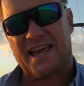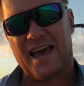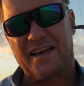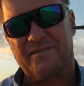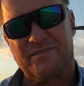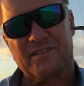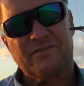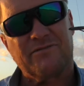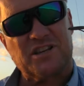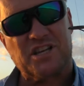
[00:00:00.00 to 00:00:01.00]
out,
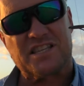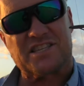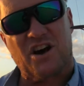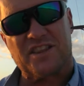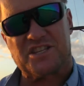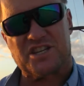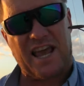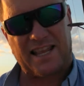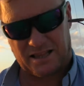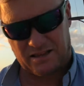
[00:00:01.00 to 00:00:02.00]
fish inside the
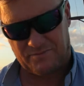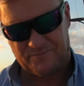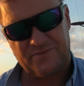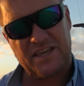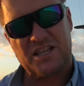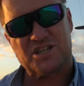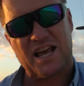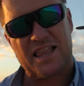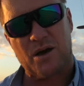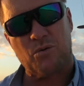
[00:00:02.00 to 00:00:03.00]
channel in
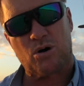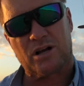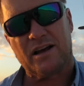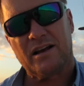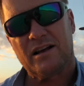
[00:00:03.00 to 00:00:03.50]
shallow water,